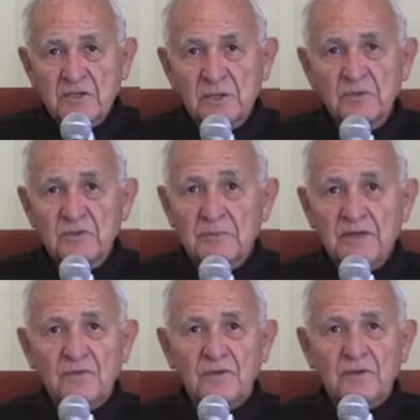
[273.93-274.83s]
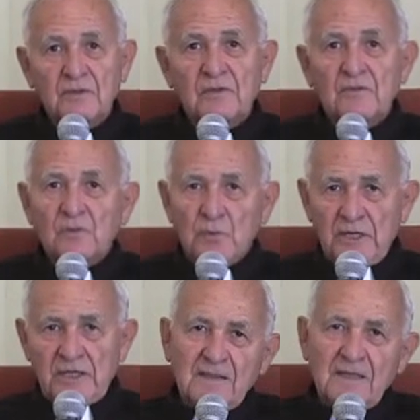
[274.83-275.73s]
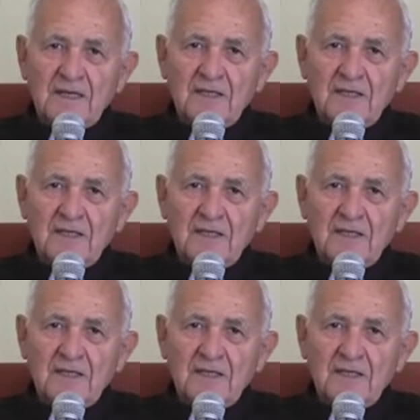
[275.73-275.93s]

issue, which made for good reading.